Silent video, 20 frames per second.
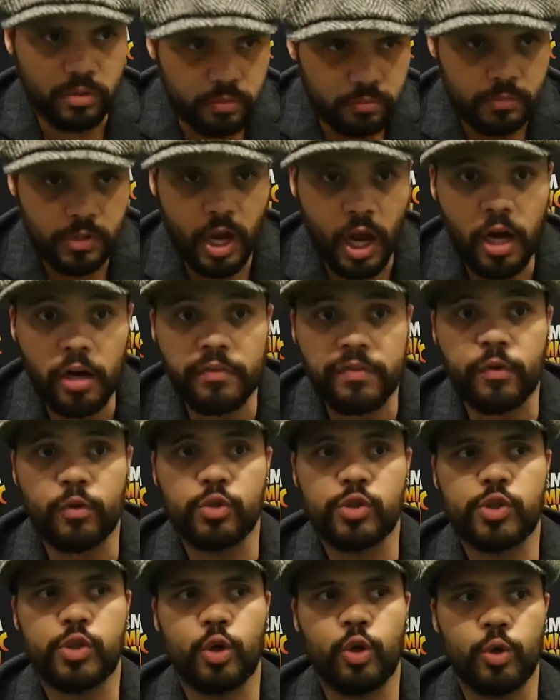colourful
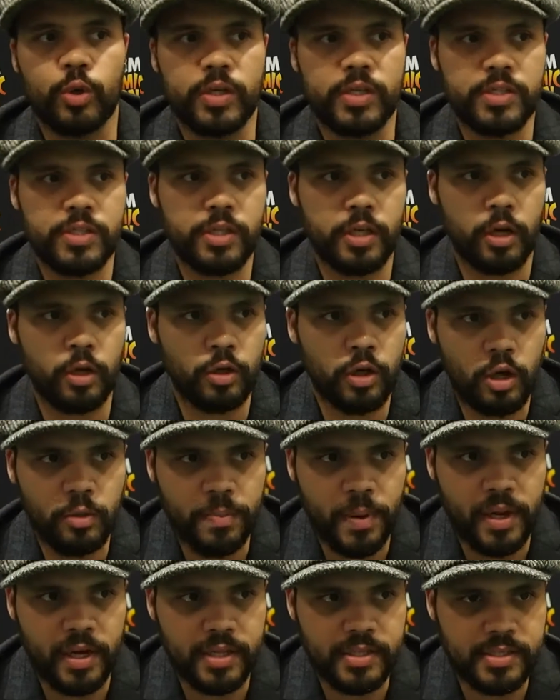stories. You know, no
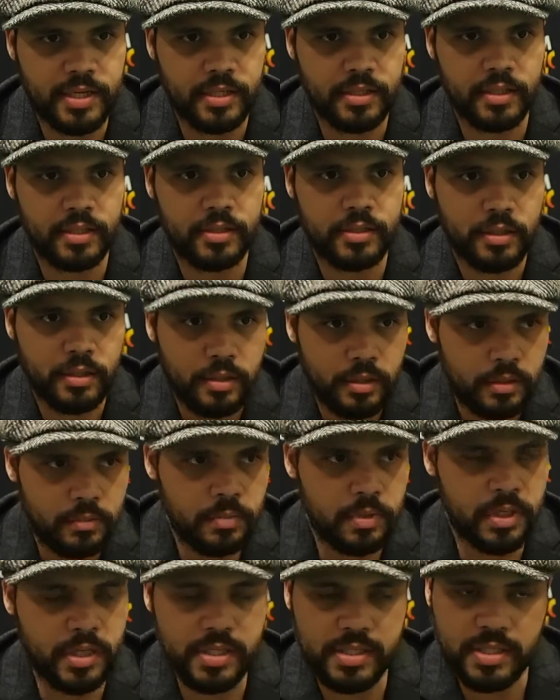pun intended.
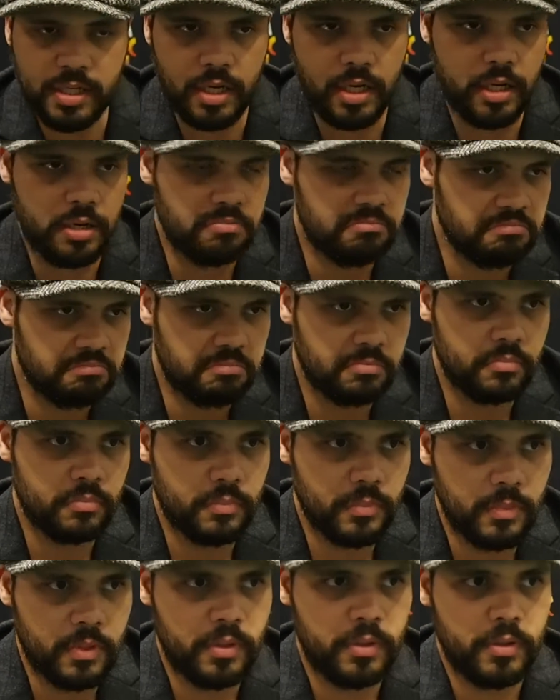But it's
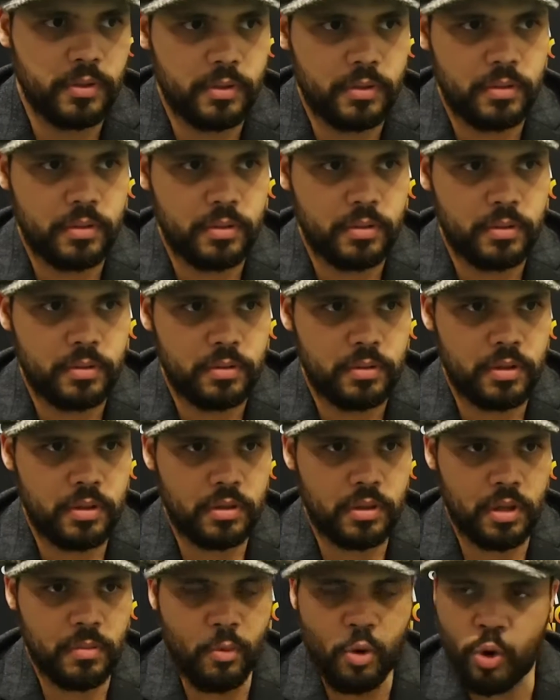
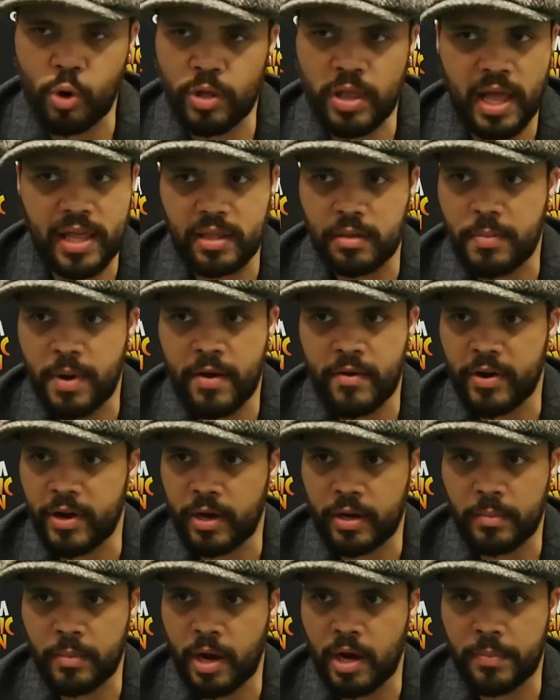the more of that, the
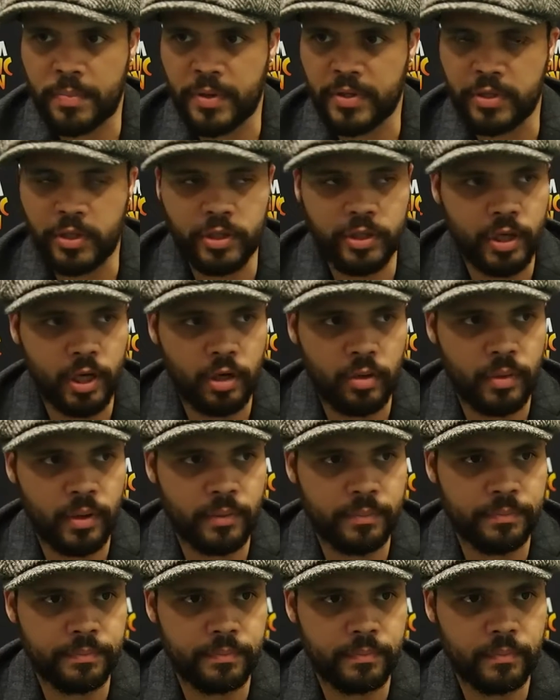merrier, in my opinion. You know,
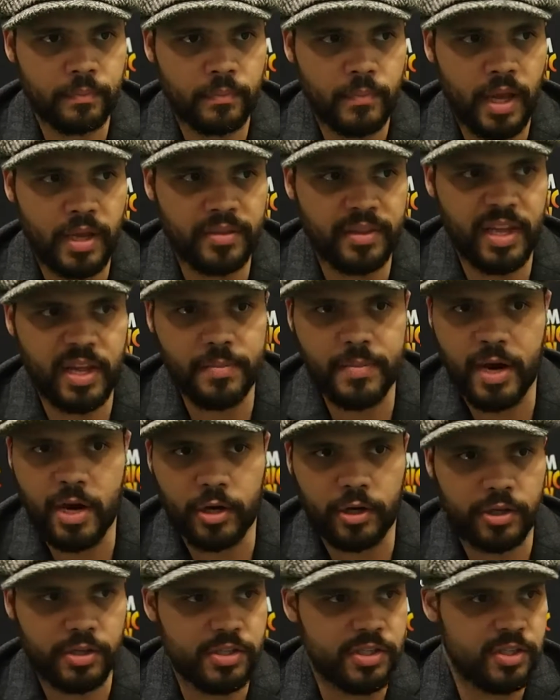and the
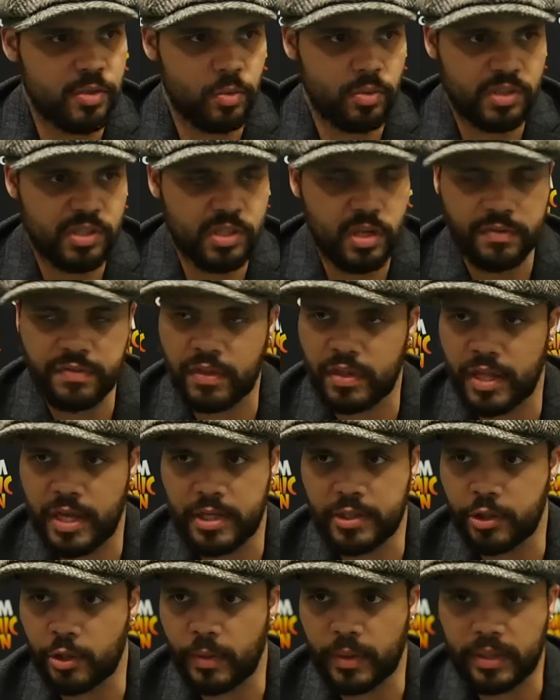Americans, the stuff that
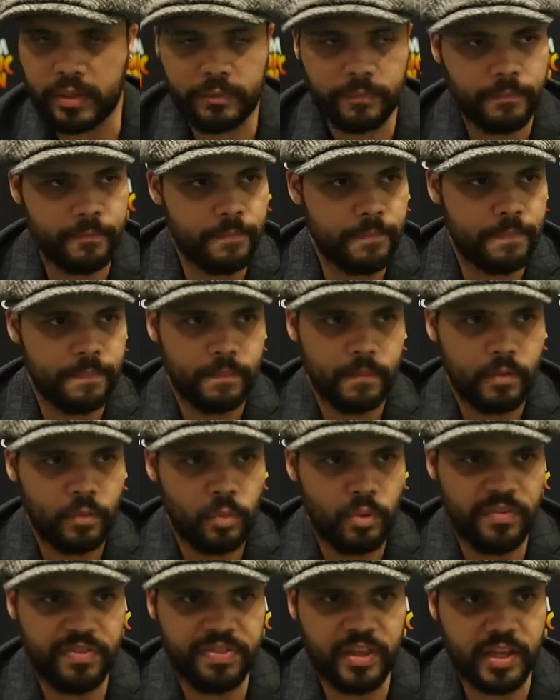they're doing
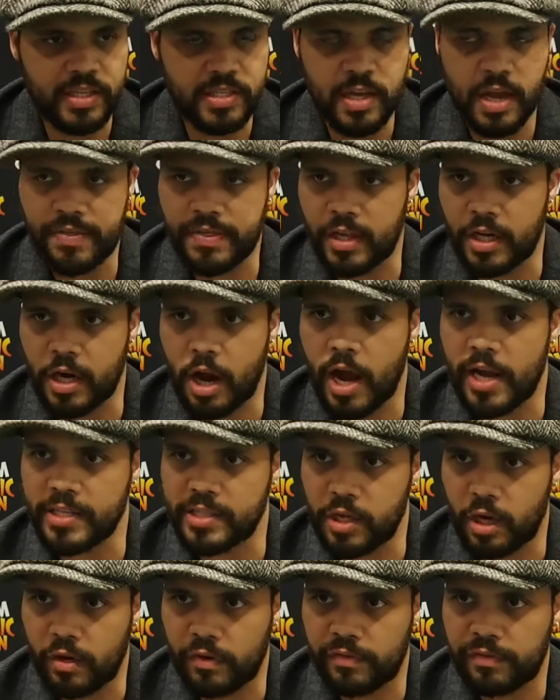with things like the
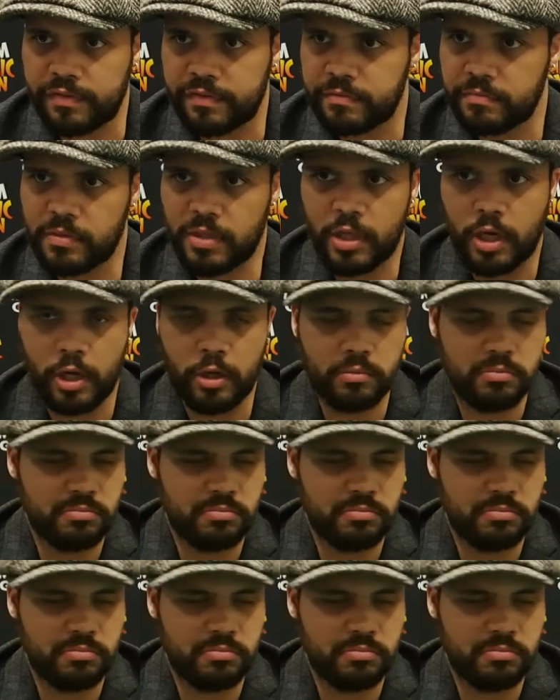Night Of, you know,